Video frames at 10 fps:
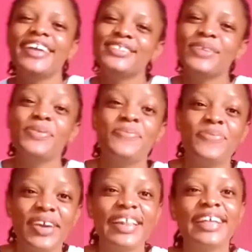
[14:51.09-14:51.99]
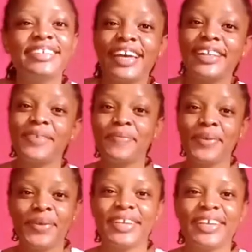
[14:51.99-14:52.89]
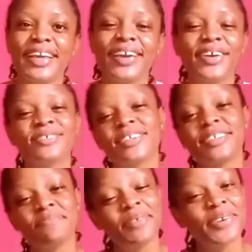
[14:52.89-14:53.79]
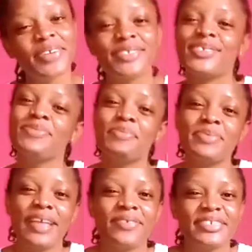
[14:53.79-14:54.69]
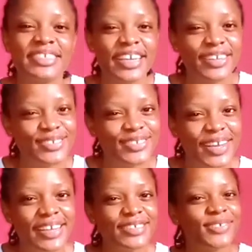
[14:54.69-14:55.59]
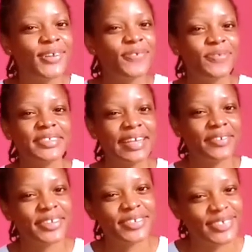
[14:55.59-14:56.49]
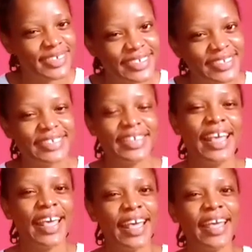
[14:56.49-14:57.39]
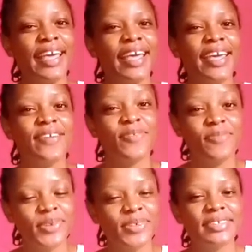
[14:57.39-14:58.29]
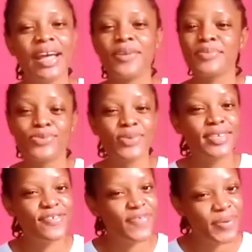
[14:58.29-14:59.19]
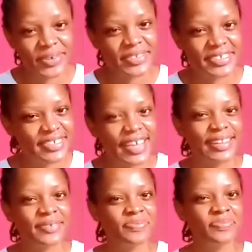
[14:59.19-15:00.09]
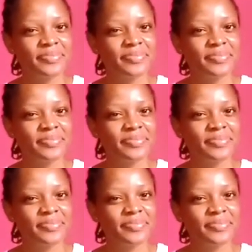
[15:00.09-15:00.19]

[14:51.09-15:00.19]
So before you let the channel blow, okay? Because once it blows, it's you people that will still enjoy it. It's all of us that will enjoy it. If you blow now, we're doing giveaway on this channel.